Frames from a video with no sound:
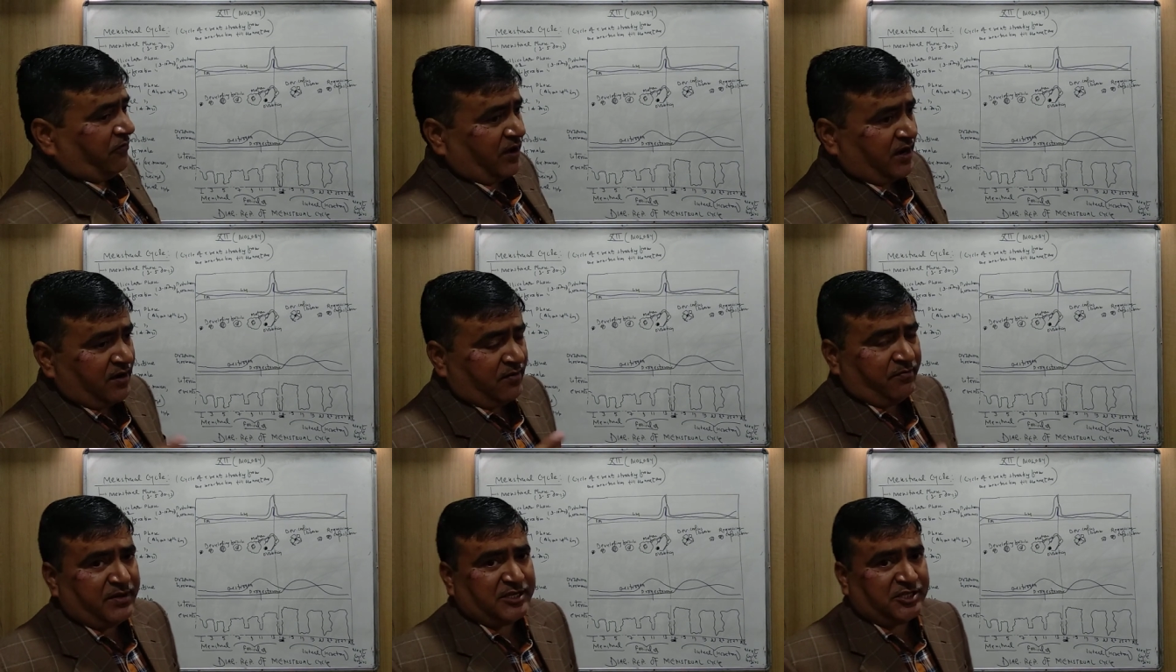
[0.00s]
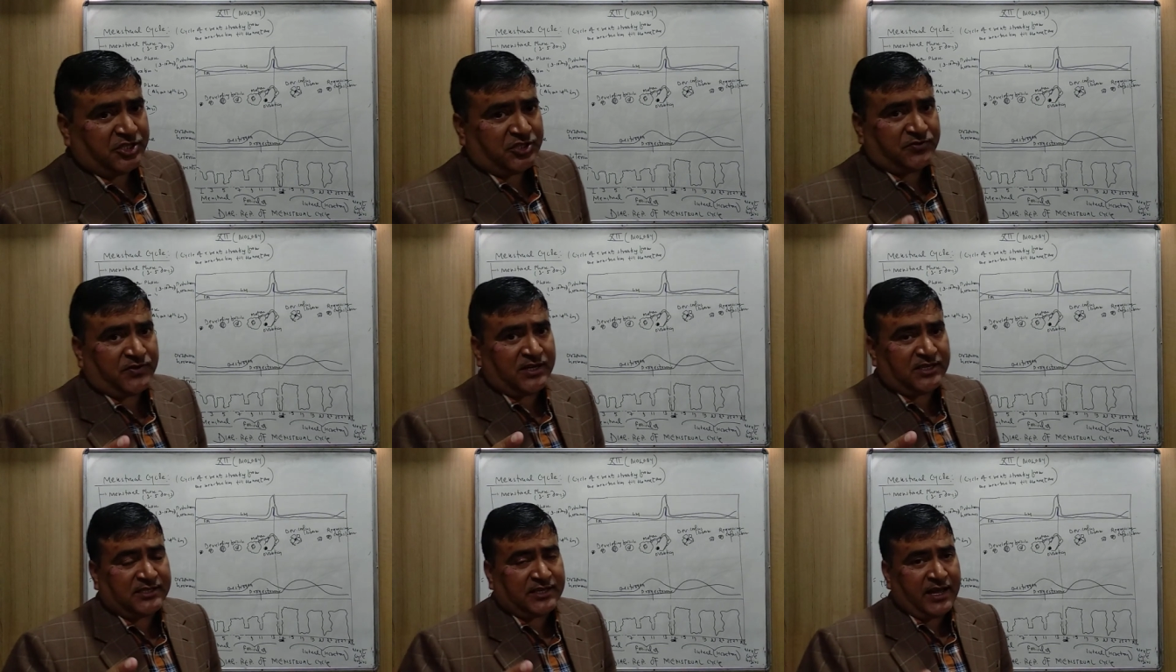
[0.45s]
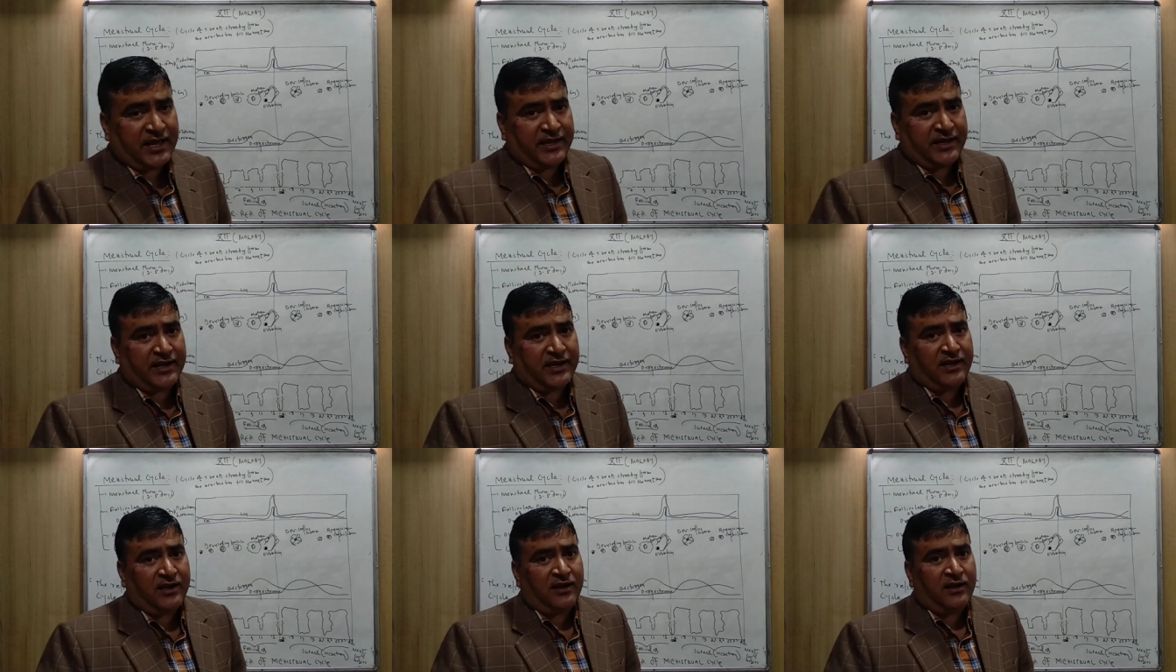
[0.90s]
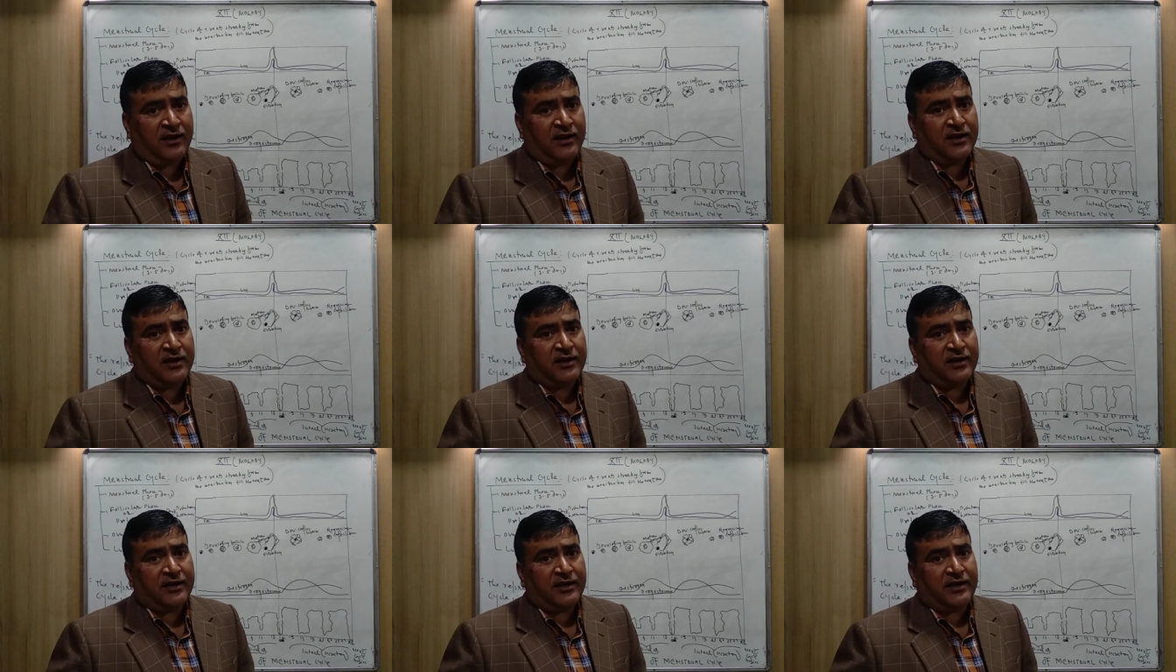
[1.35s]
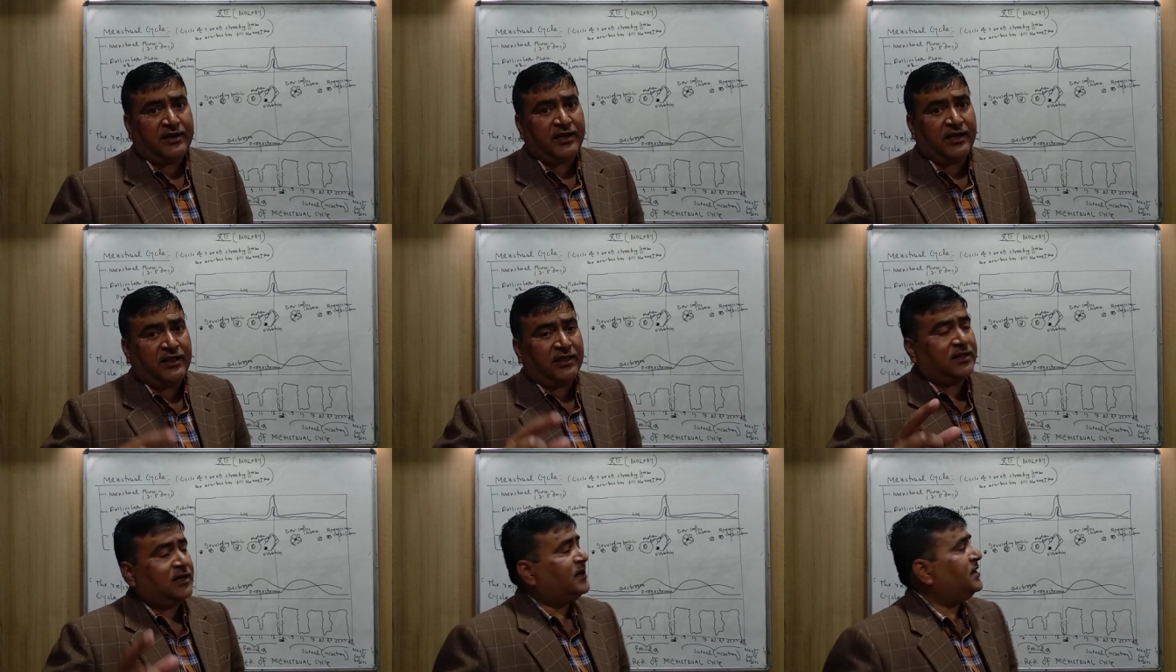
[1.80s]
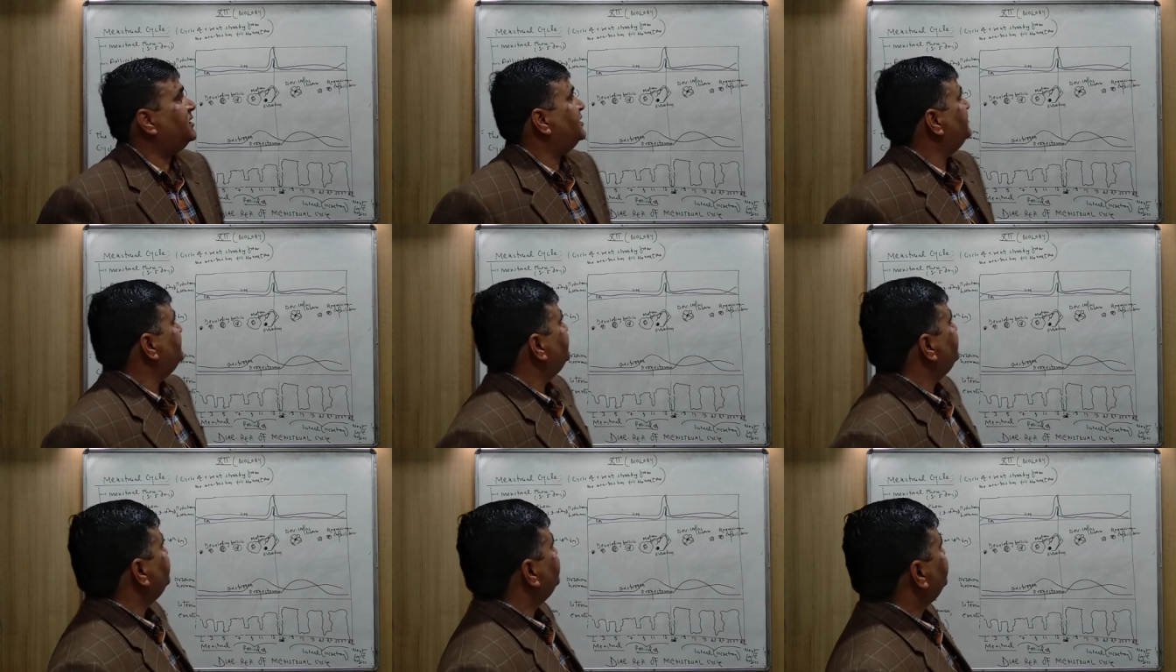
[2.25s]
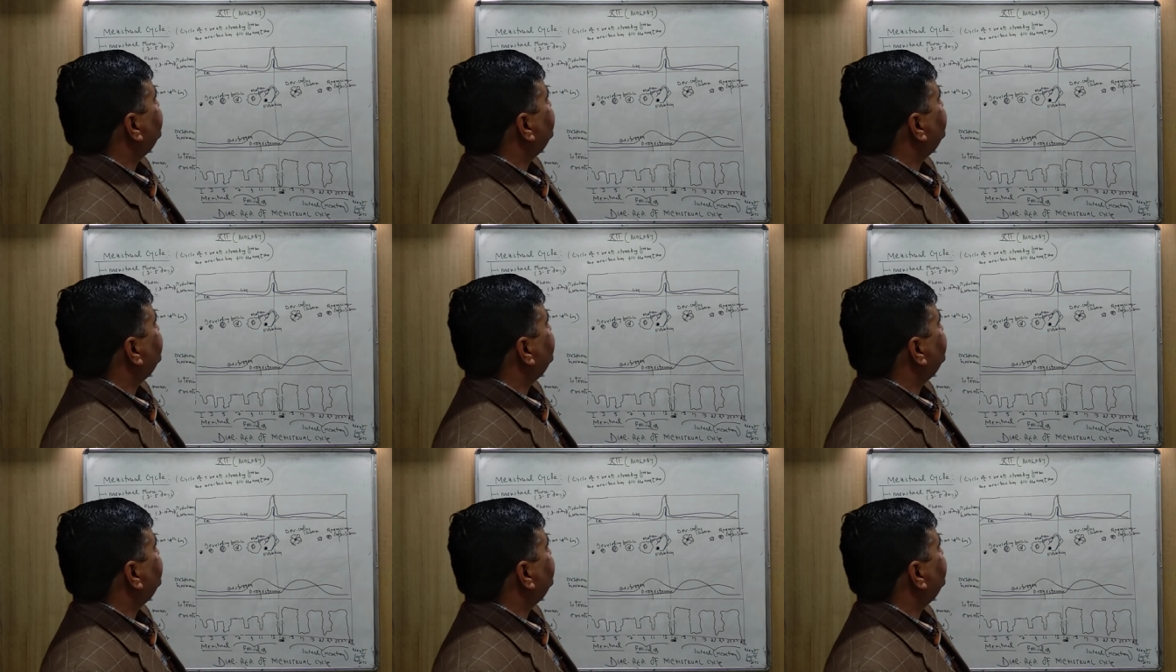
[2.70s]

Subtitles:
one menstrual cycle till the